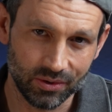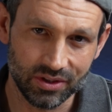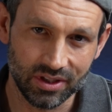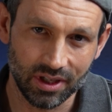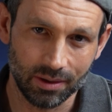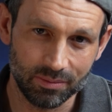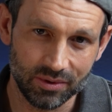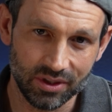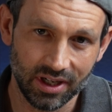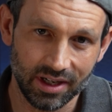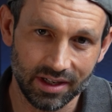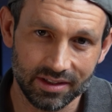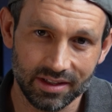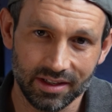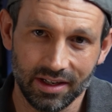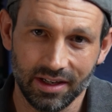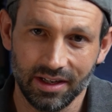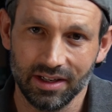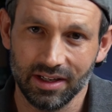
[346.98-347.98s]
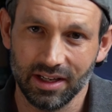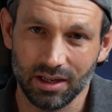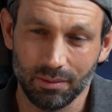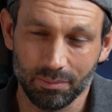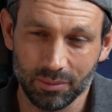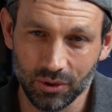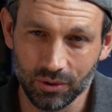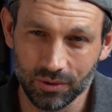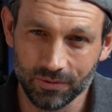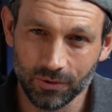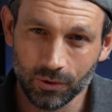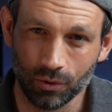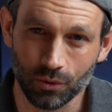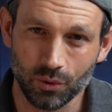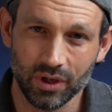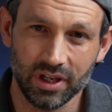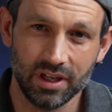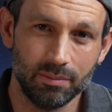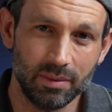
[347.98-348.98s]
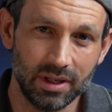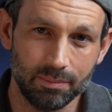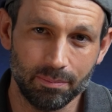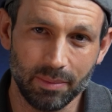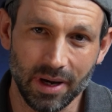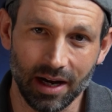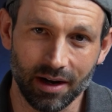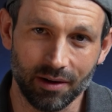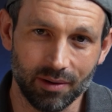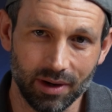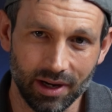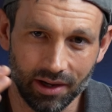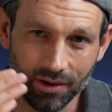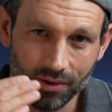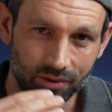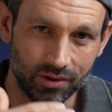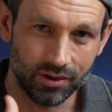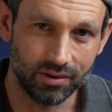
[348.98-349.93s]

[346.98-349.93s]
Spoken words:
subject, get a beautiful creamy background